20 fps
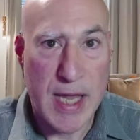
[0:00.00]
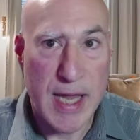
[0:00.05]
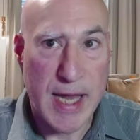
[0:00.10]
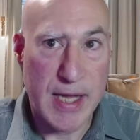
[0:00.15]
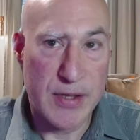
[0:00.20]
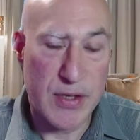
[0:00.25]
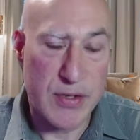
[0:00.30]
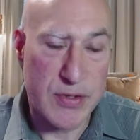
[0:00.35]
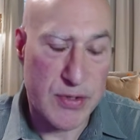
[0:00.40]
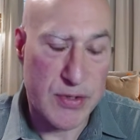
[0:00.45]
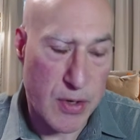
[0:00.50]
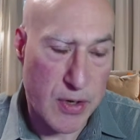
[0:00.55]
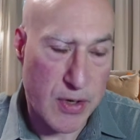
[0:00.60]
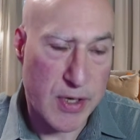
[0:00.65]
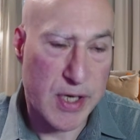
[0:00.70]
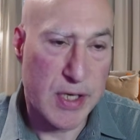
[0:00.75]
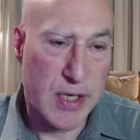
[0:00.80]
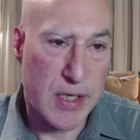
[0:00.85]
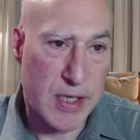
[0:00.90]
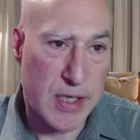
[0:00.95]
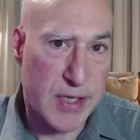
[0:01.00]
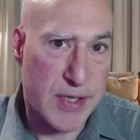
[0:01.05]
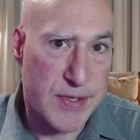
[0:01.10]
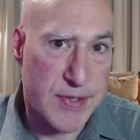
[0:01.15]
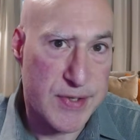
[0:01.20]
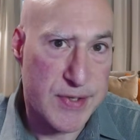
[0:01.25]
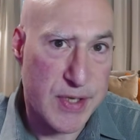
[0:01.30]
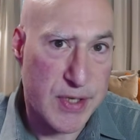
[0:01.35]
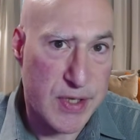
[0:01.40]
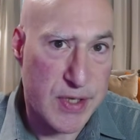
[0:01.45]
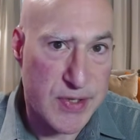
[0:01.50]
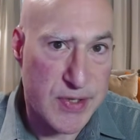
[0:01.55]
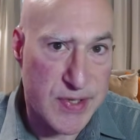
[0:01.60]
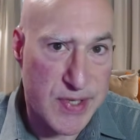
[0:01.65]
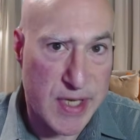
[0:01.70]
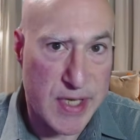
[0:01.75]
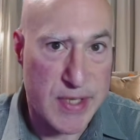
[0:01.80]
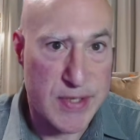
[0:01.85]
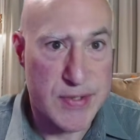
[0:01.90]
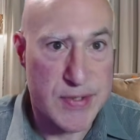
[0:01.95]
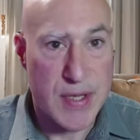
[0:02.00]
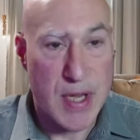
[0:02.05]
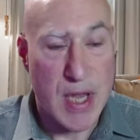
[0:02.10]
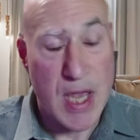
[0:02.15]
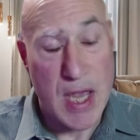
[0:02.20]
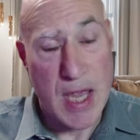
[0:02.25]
and the target is the disease.